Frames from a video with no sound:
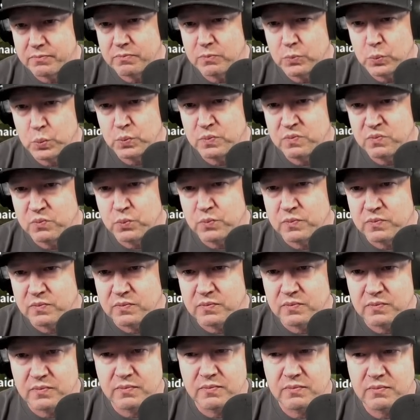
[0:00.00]
Yeah,
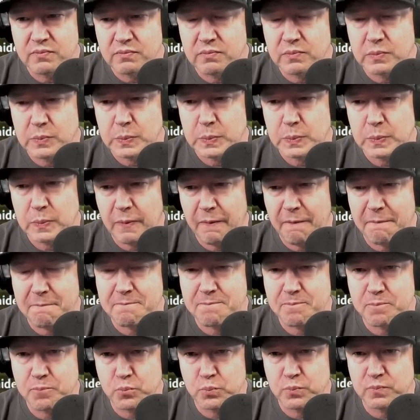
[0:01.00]
she's a powerhouse
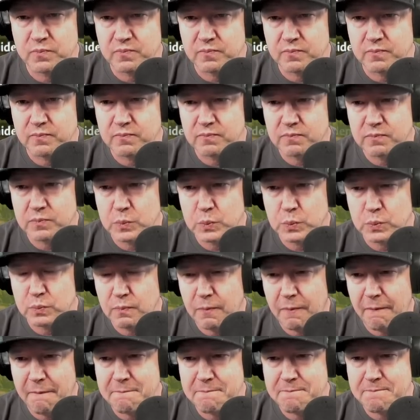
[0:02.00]
character. When you see her on the
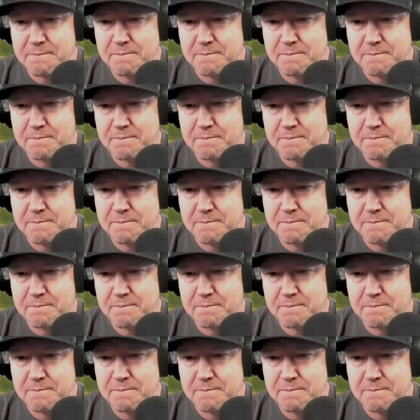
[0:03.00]
arena,